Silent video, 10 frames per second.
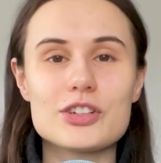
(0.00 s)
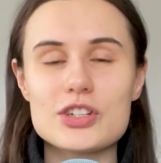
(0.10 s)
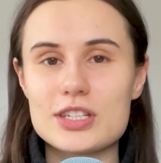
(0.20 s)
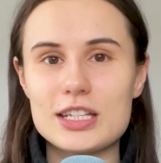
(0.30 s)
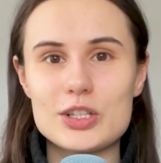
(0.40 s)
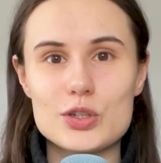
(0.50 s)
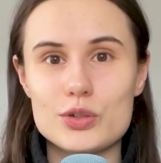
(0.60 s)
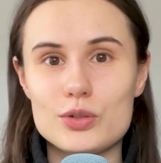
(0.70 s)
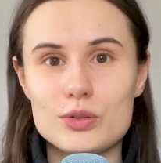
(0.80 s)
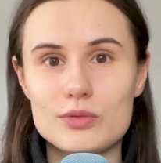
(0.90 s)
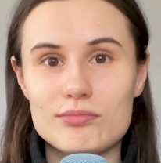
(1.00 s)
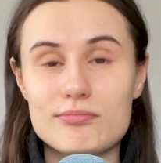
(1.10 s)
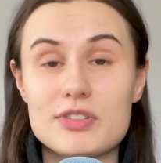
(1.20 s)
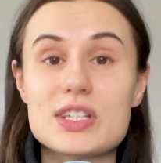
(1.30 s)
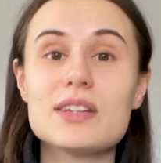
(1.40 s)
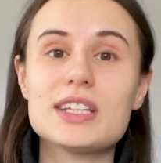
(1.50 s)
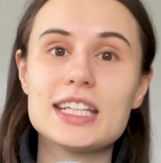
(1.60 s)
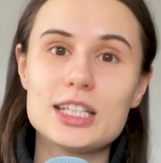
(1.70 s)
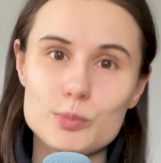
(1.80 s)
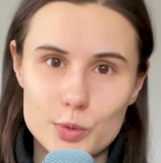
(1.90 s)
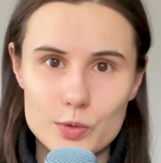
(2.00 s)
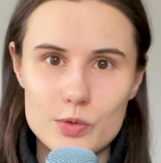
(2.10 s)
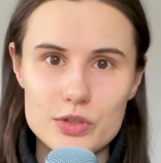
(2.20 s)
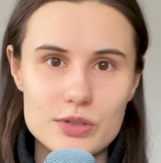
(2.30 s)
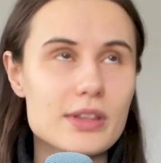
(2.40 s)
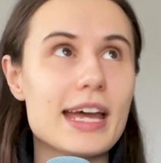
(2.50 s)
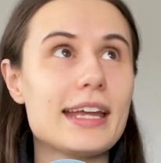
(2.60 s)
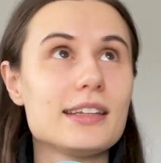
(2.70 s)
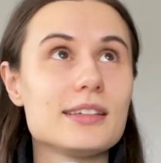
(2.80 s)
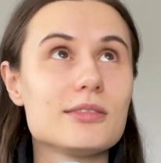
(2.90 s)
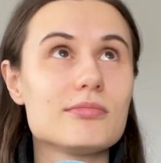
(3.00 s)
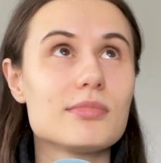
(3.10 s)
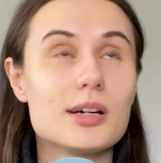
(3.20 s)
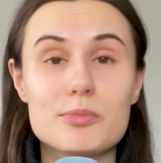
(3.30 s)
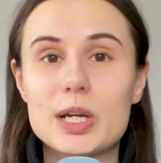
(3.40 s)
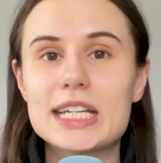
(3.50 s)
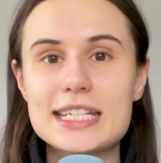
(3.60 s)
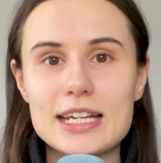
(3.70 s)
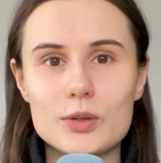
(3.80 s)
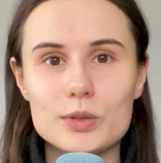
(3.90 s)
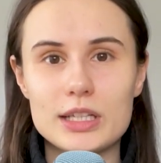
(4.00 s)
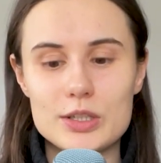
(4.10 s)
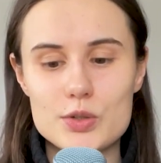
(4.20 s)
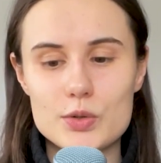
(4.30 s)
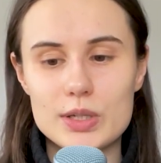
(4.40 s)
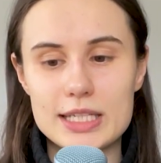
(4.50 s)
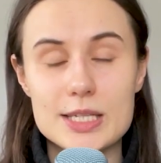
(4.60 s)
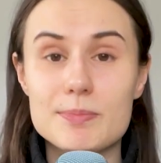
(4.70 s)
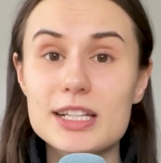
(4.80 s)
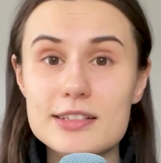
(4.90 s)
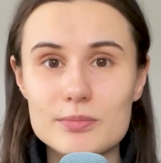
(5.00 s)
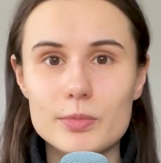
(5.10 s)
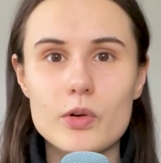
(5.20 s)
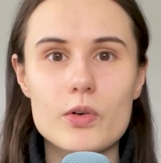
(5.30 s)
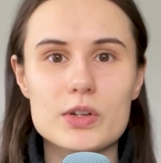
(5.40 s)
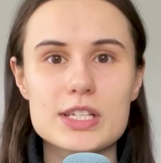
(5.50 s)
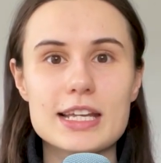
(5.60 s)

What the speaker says: just need to receive the input, then break it down into its building blocks,